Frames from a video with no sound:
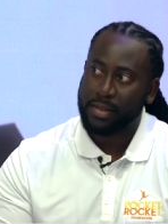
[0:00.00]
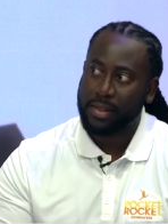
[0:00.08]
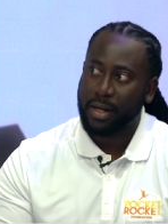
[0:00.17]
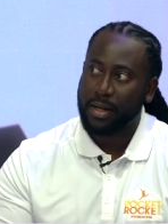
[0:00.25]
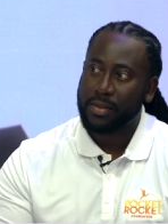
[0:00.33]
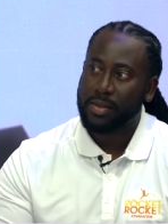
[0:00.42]

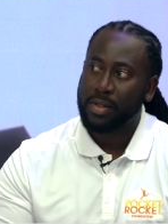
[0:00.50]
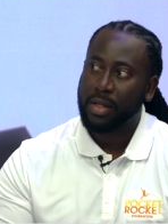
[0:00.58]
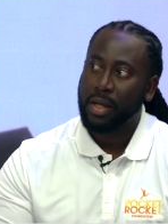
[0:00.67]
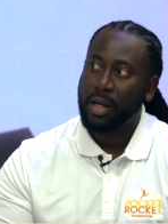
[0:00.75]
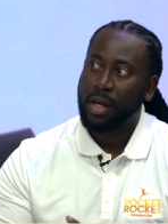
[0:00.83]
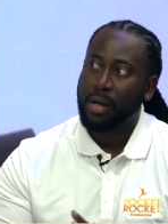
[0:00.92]
starts.
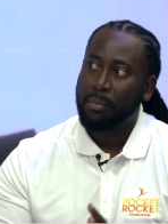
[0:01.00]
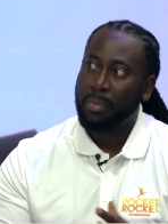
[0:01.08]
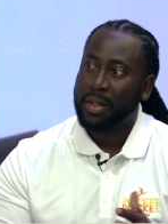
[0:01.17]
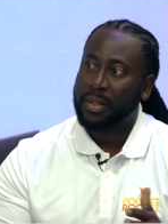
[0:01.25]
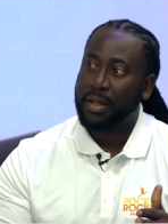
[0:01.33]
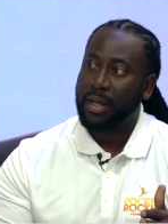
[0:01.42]

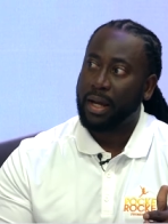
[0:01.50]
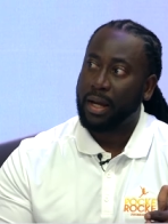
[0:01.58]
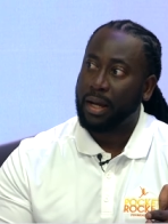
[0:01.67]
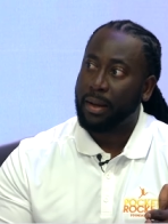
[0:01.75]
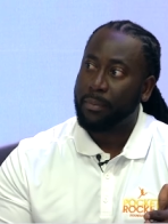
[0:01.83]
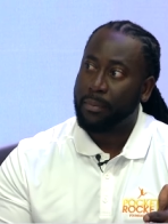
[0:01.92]
But
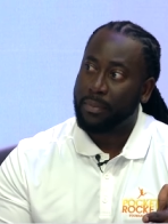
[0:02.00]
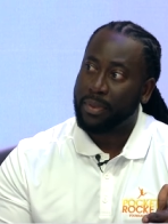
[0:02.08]
um,